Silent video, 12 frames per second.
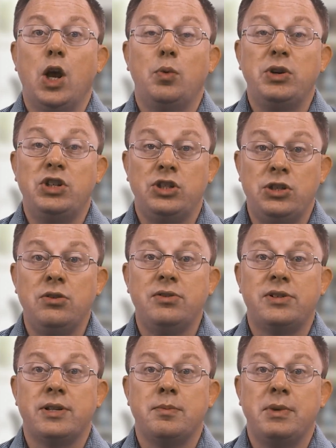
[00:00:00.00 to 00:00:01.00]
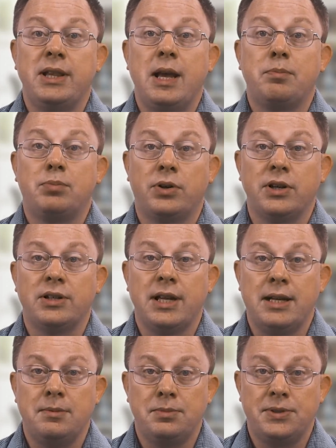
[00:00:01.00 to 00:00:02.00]
which use them in their product
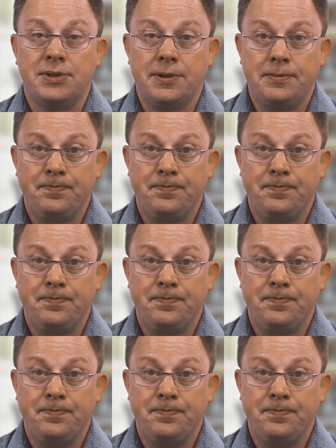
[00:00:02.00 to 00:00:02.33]
names.